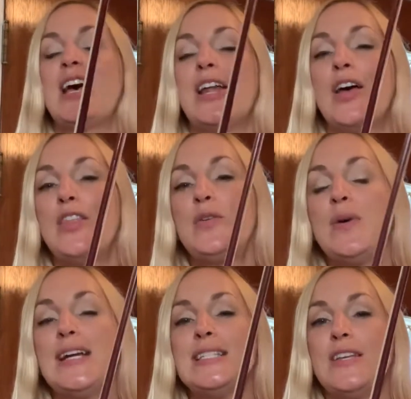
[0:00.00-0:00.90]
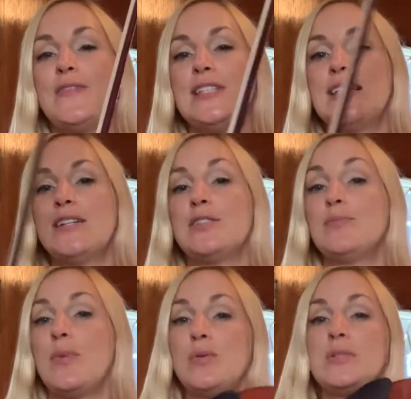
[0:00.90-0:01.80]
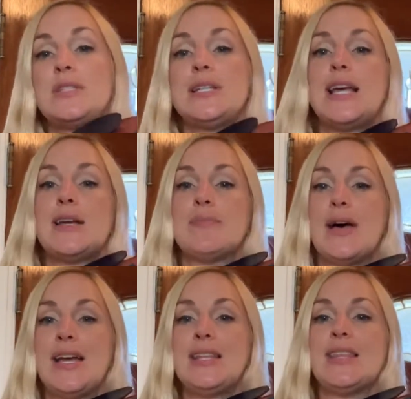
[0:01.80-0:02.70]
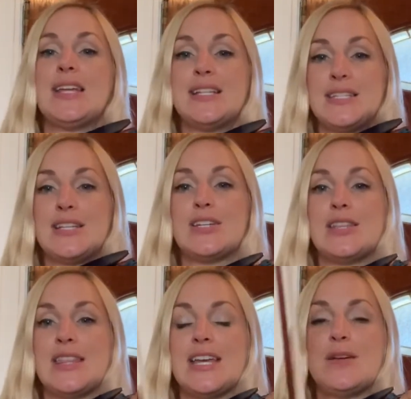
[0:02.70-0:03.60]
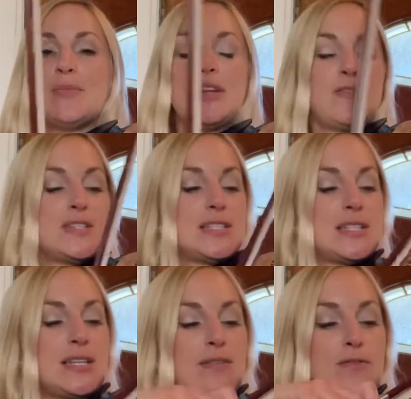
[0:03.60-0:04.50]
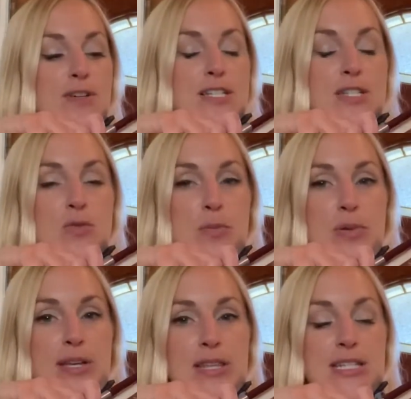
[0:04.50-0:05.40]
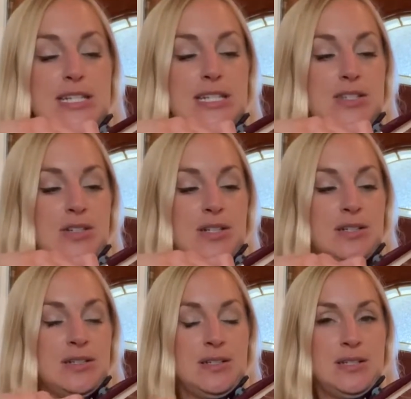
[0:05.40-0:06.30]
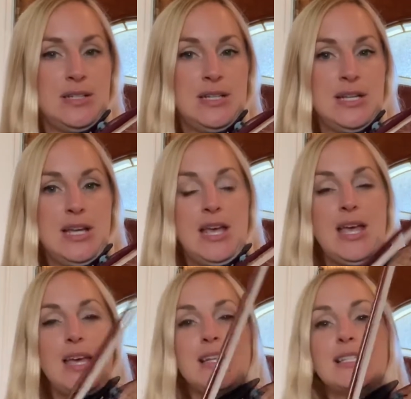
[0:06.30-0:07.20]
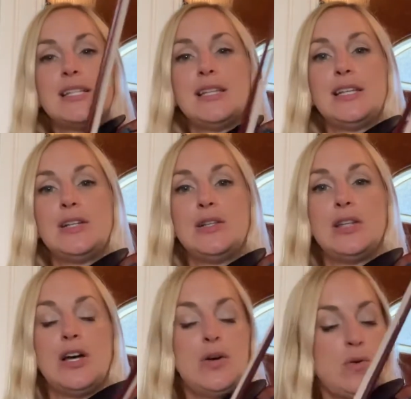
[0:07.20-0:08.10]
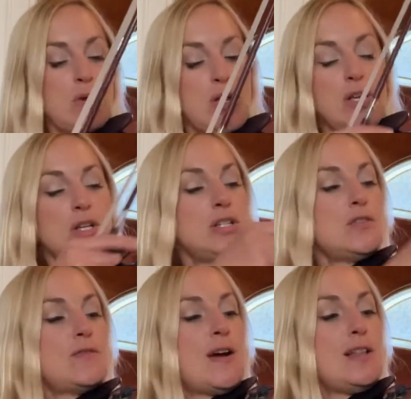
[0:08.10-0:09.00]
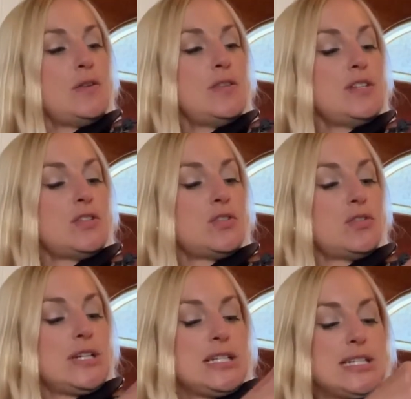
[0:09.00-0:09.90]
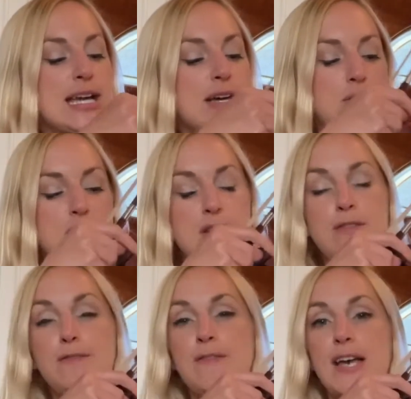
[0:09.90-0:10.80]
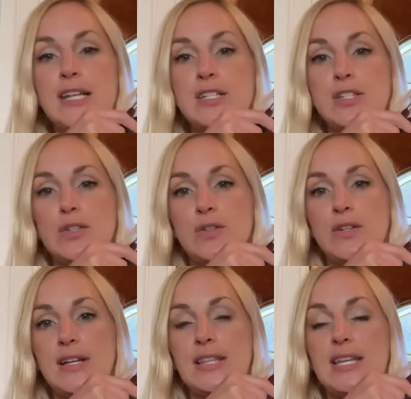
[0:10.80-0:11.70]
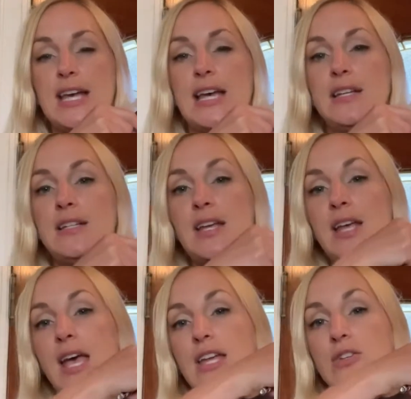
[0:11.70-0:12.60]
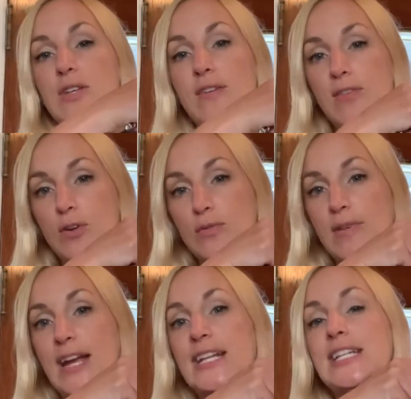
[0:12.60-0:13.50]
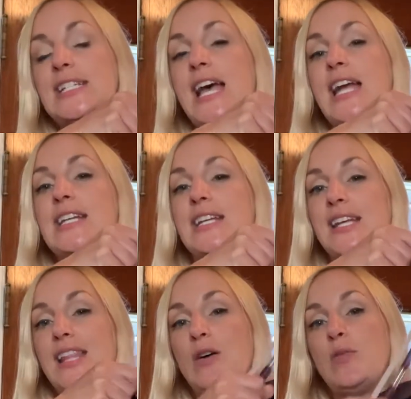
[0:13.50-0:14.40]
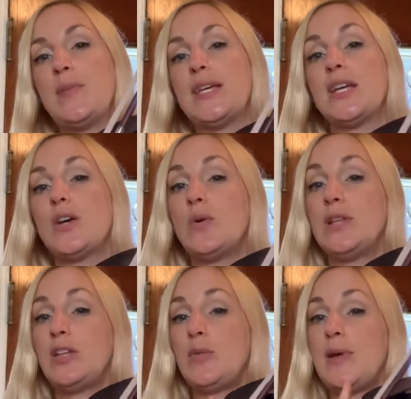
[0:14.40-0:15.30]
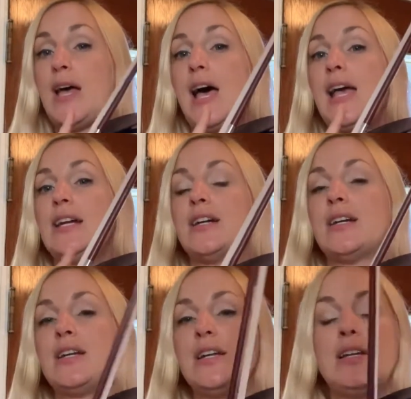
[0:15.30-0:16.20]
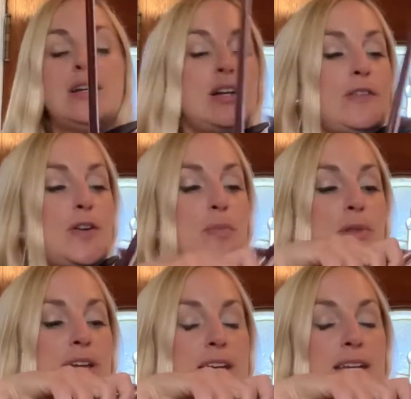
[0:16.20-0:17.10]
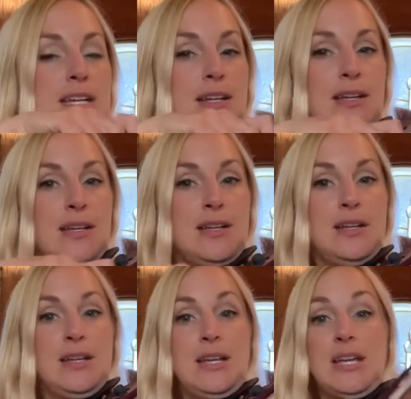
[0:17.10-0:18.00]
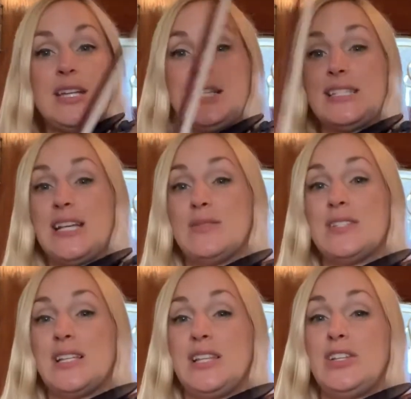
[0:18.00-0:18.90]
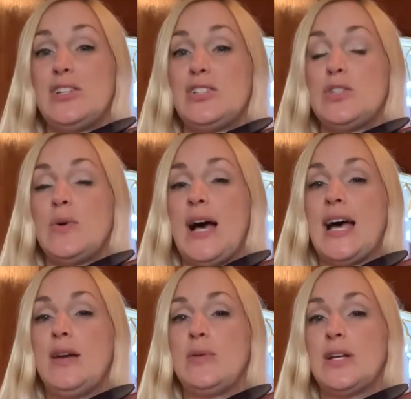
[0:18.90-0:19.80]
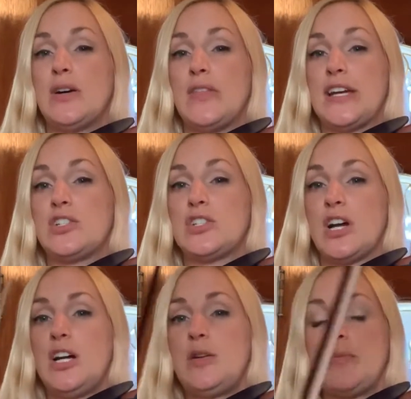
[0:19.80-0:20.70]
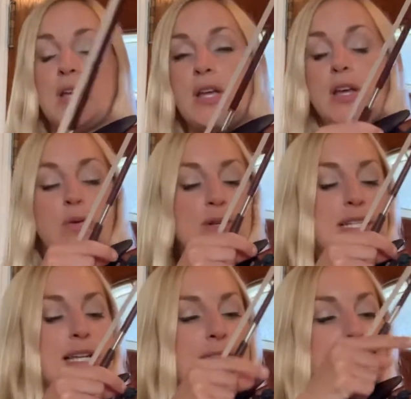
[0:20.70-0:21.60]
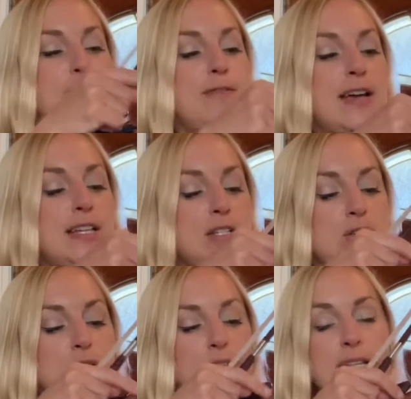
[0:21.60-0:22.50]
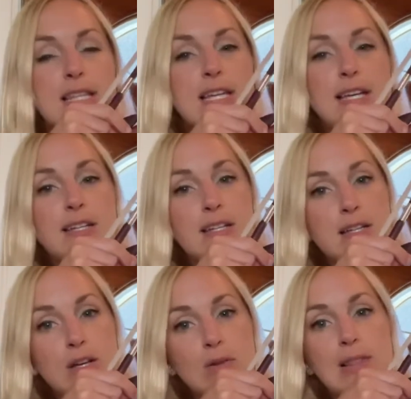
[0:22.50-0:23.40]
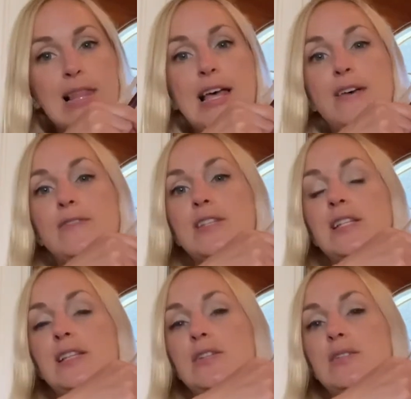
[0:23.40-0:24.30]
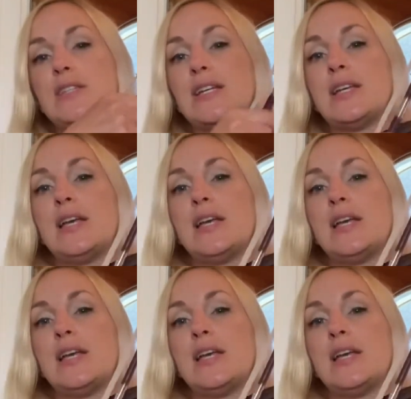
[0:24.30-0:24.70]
Otherwise, if it sounds mostly like mine, then it's a good thing. But if it's, for instance, we're playing the D string and it's a little low, you just follow the string down to the fine tuner at the end, and you give it a righty-tighty, and that will make it go a little bit higher. Or if you're playing it and it sounds a little too high, we call that sharp. We take that fine tuner at the end and go lefty-loosey.